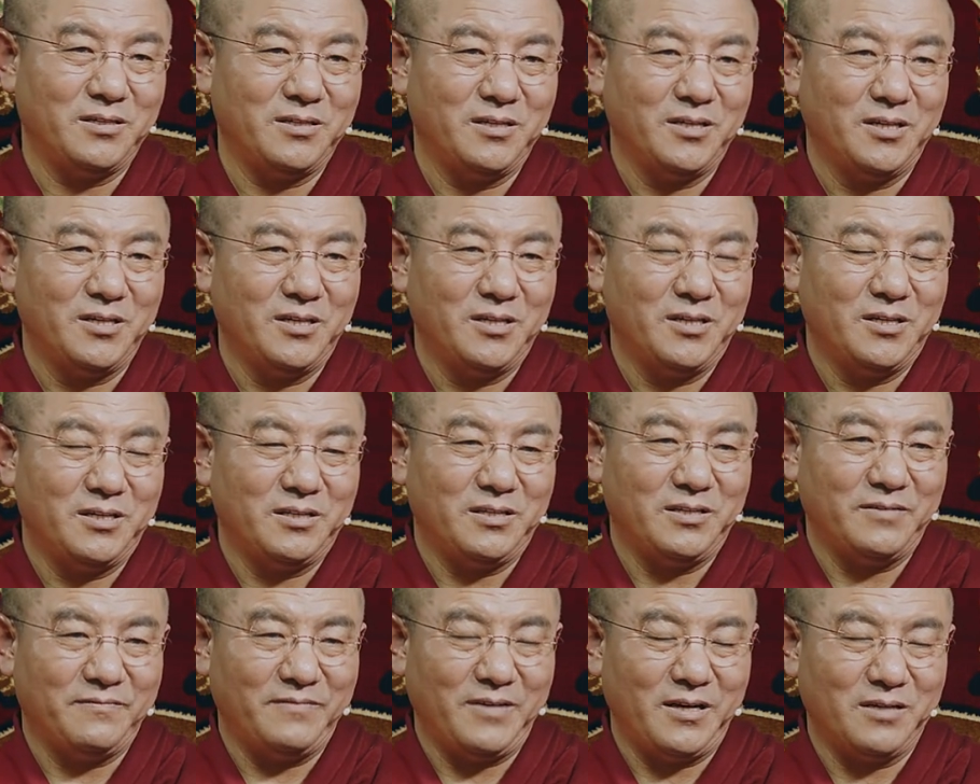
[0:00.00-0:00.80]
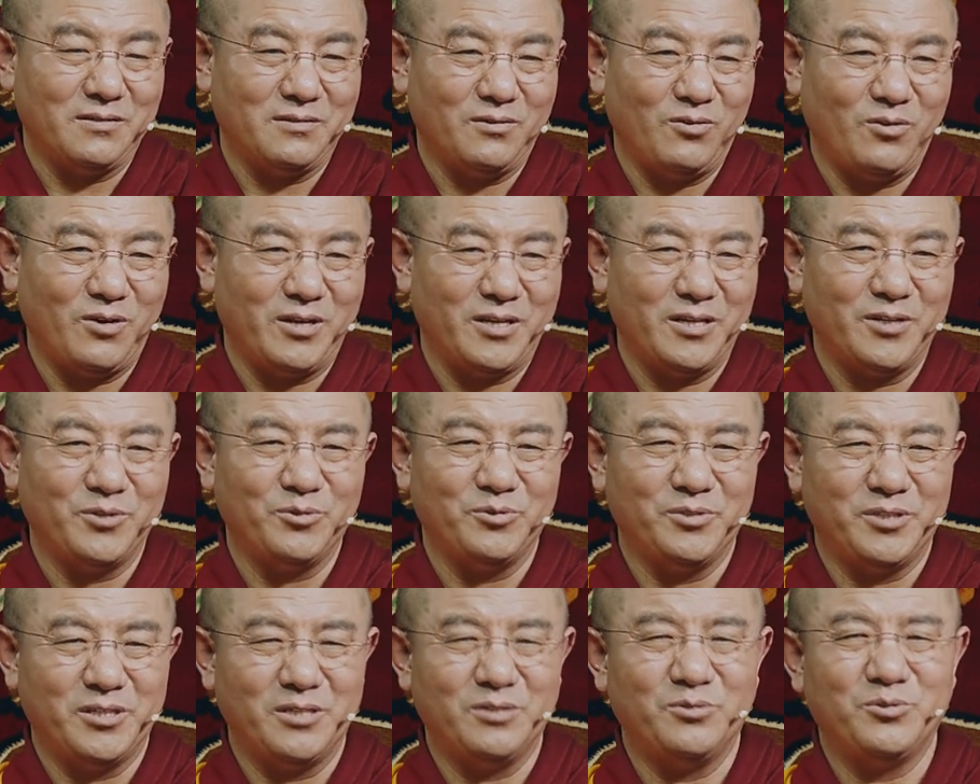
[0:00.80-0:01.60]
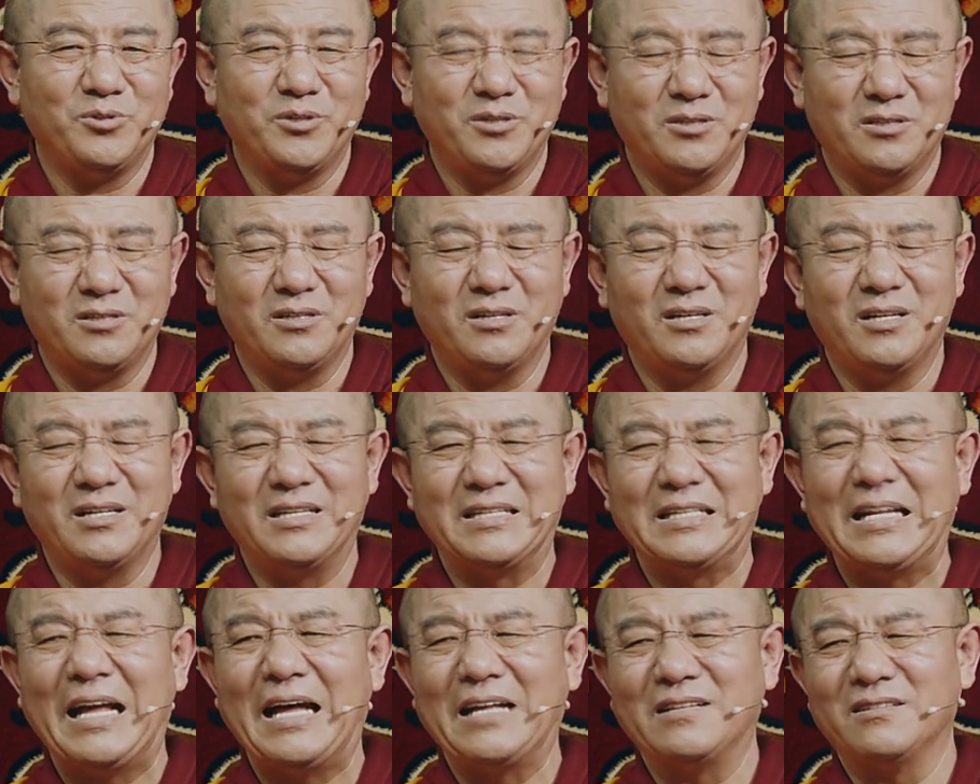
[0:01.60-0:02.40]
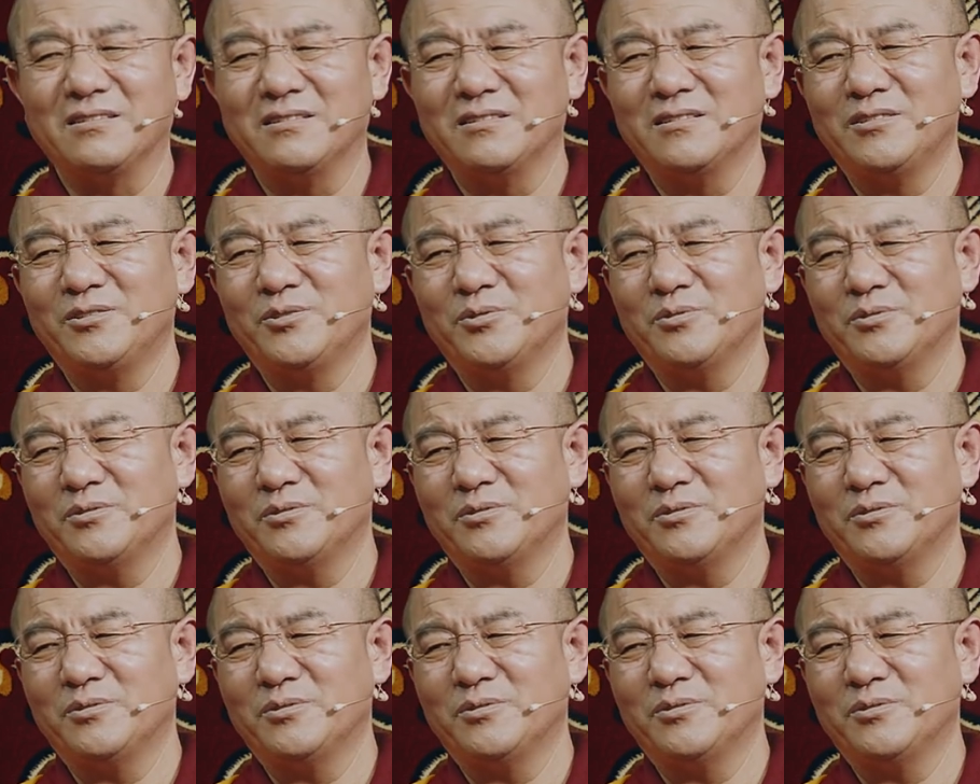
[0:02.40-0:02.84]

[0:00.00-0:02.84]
people from different countries.